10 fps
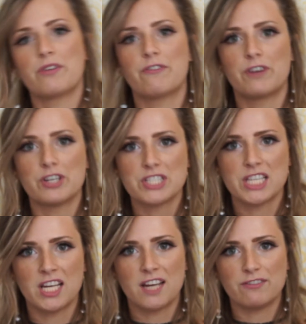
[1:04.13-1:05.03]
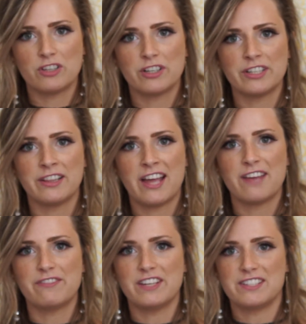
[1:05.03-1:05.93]
The first thing I've learned in
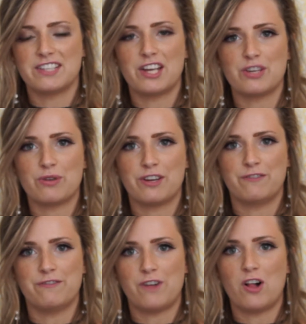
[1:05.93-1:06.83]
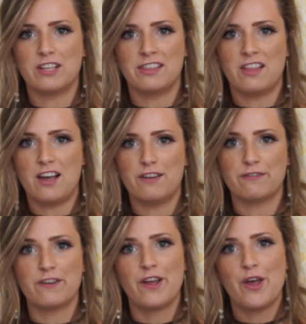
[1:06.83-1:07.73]
life is that you can fall in
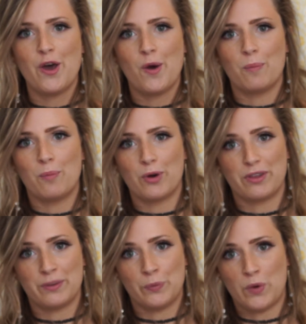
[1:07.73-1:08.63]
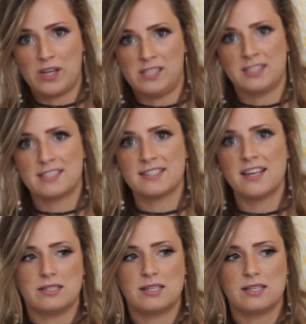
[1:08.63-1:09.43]
love more than once.